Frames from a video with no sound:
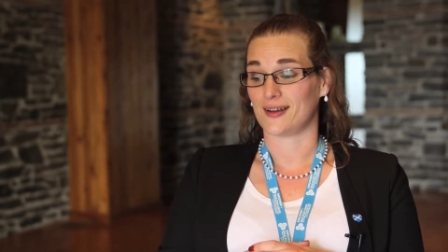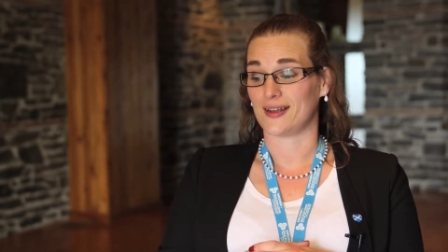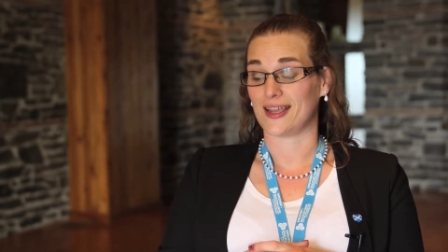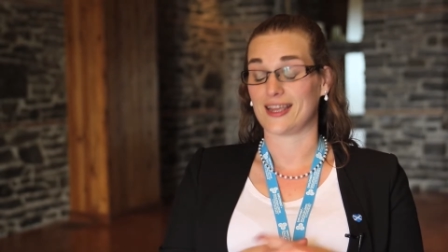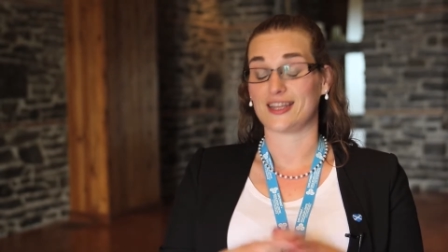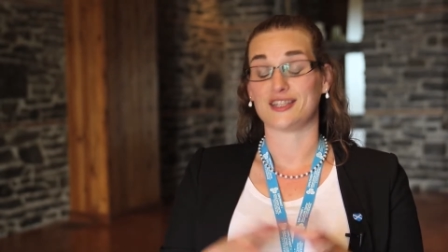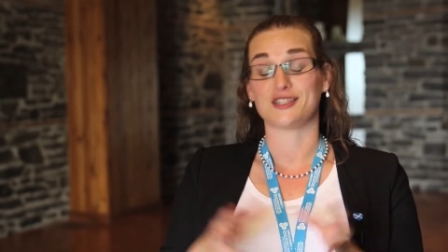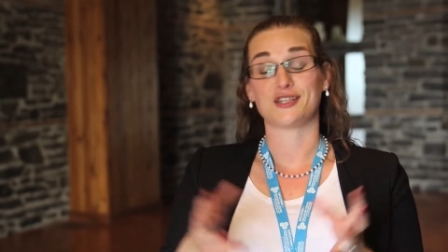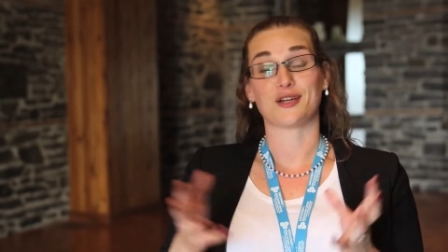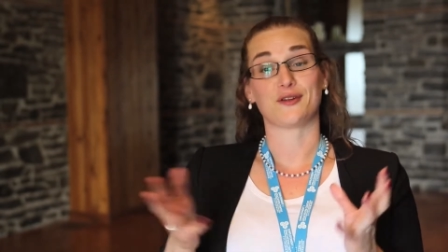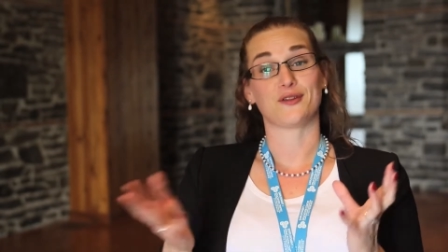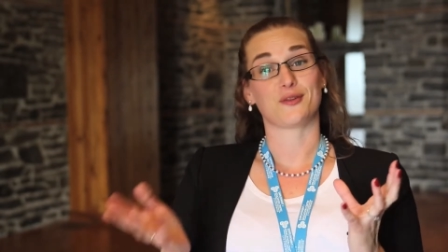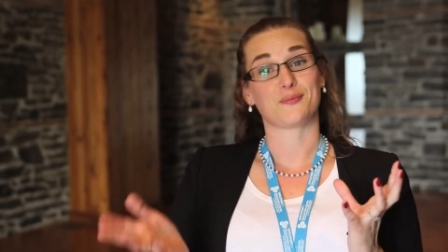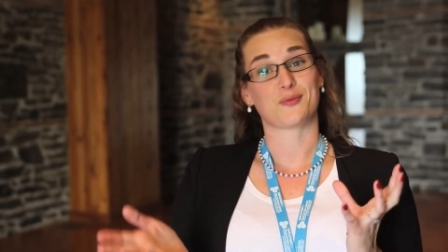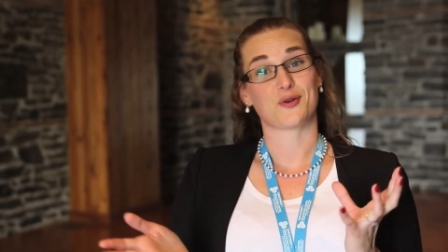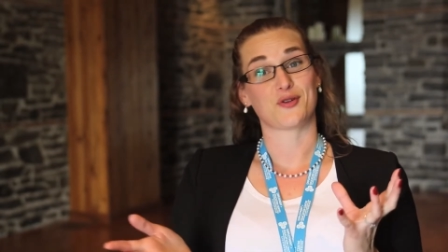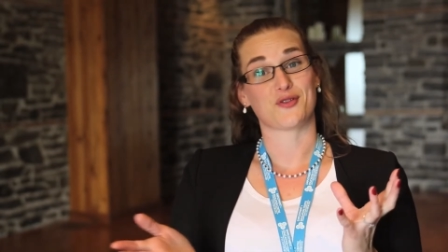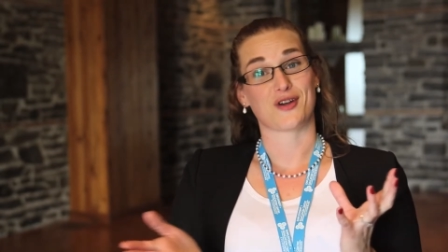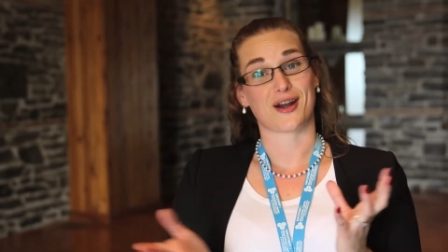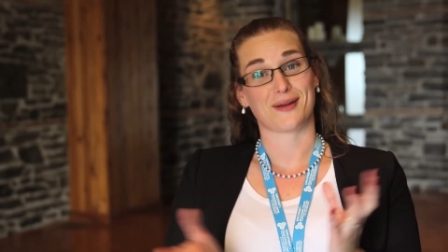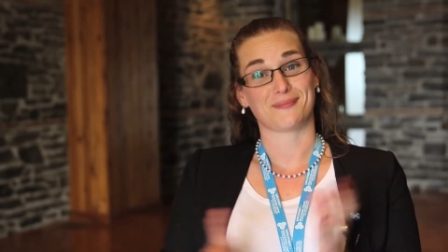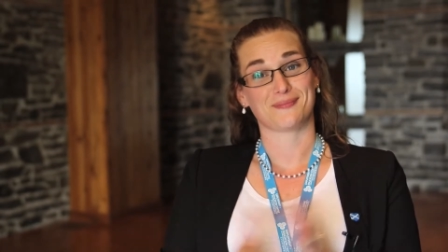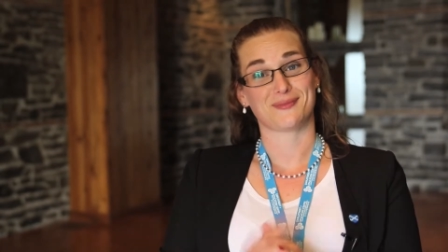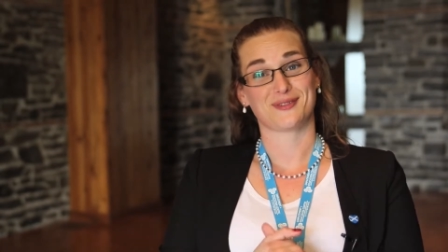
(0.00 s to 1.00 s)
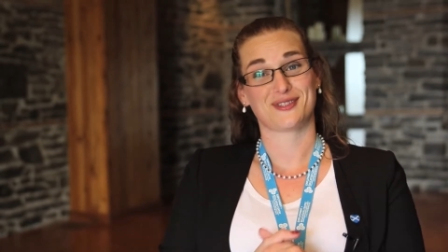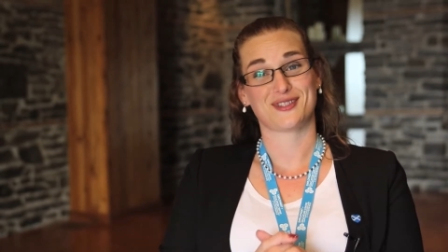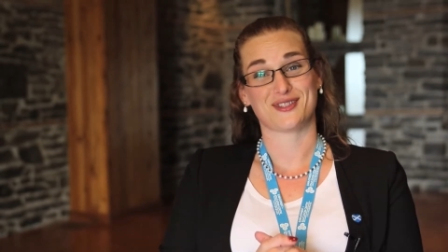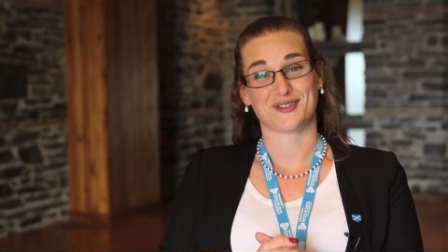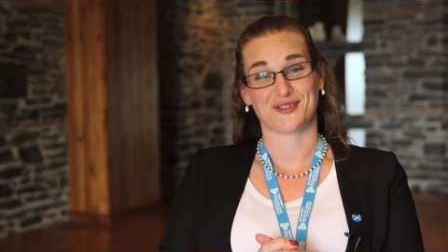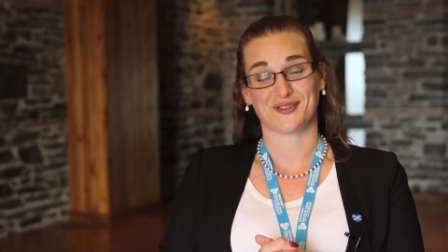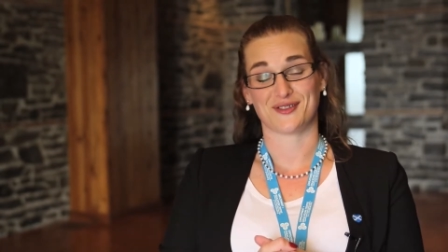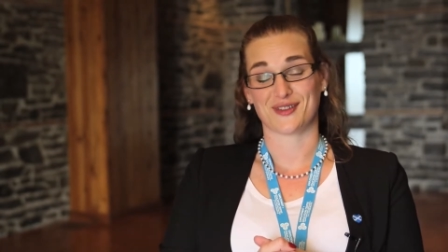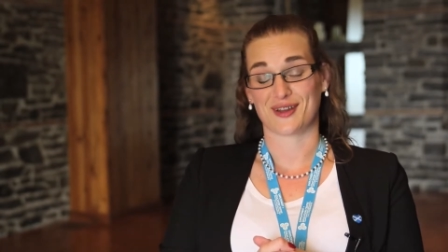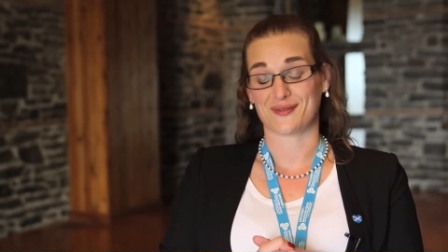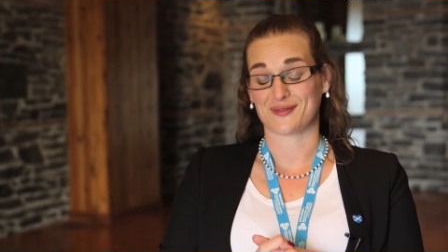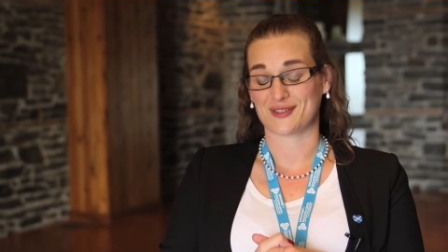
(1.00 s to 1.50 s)
aged out of the program,
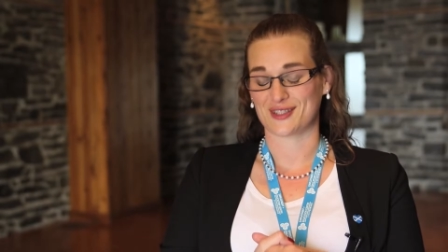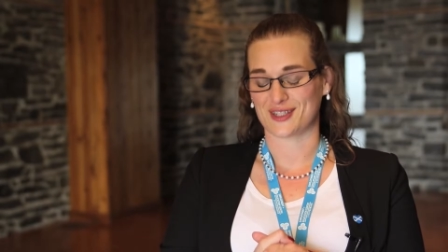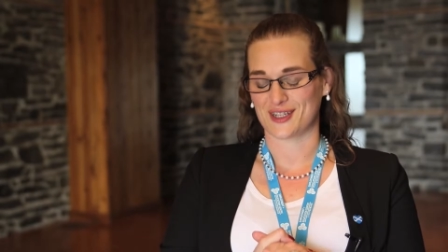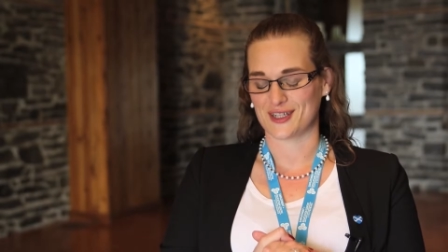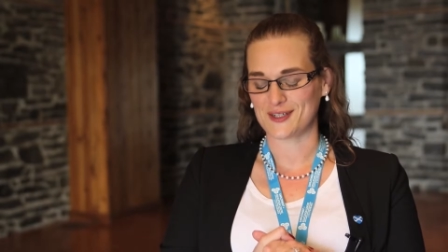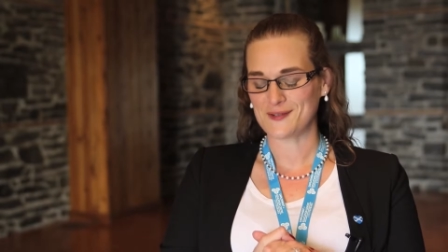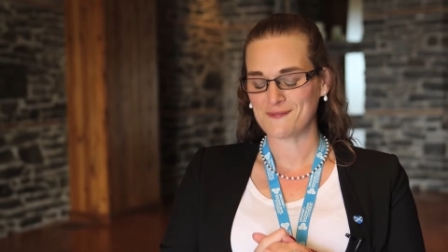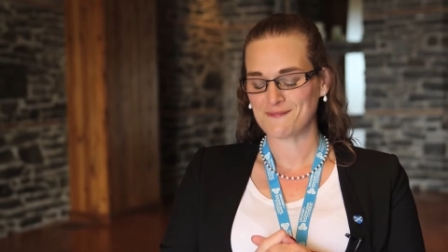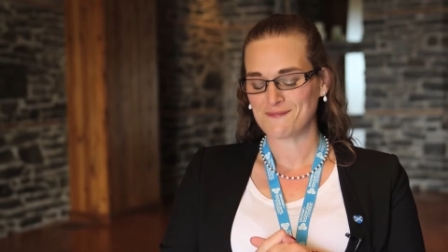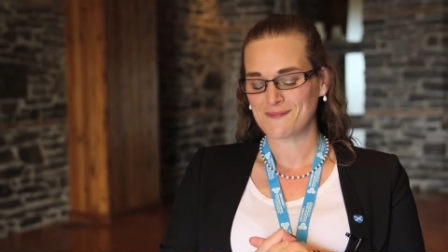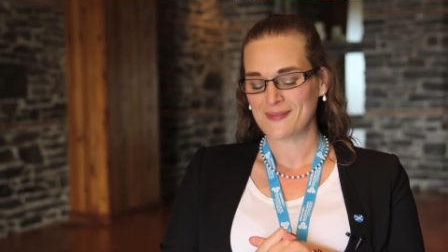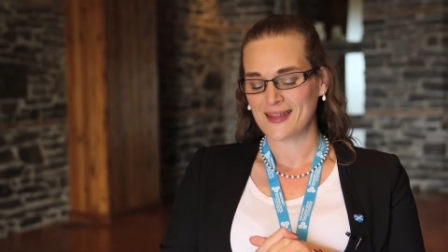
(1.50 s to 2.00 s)
so that was good.